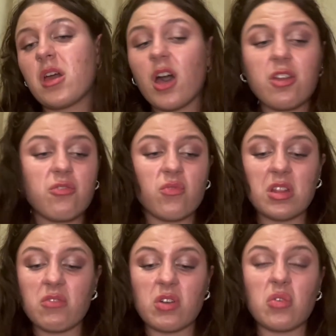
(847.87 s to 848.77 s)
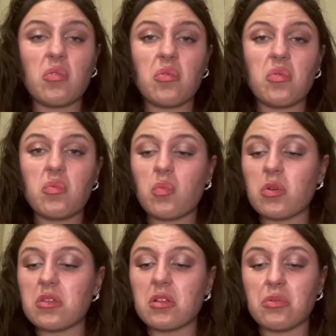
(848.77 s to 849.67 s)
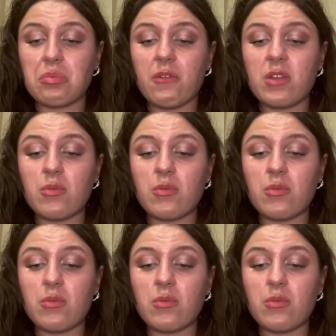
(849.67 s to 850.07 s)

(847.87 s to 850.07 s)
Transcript: I don't really recall what the longevity